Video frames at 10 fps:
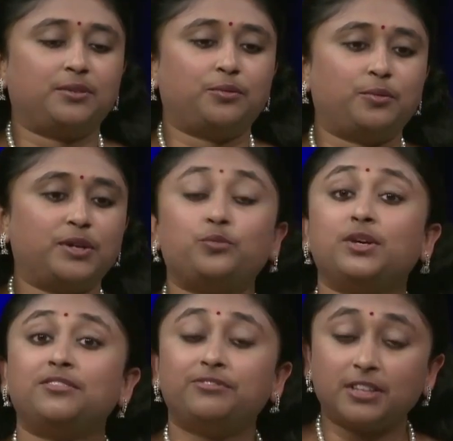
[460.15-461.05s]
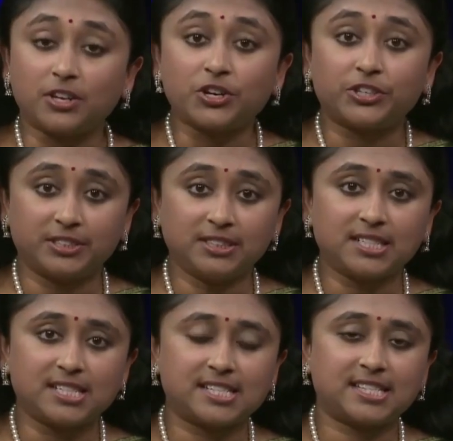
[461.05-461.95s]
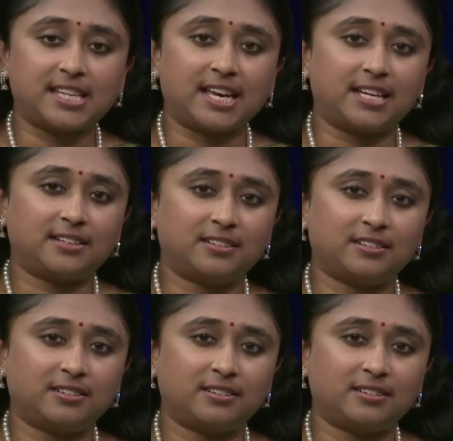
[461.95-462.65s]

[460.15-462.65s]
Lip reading: what we've learned is that